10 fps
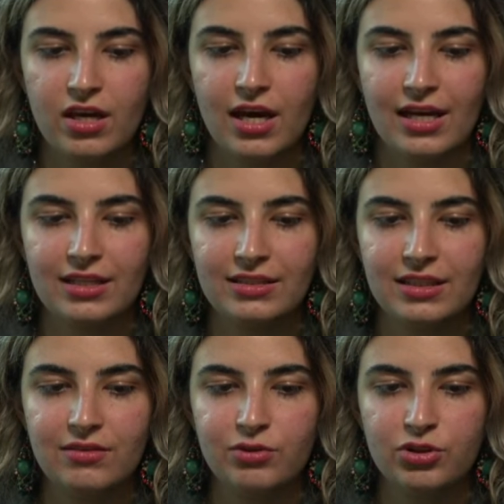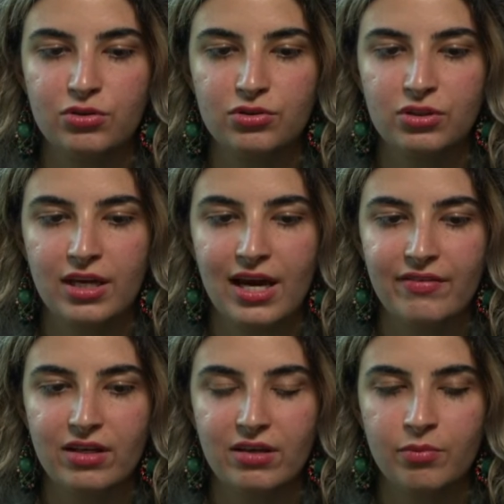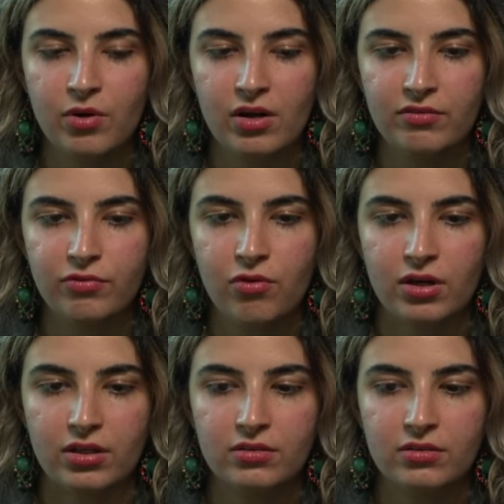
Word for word: and then we don't really have a pawn a4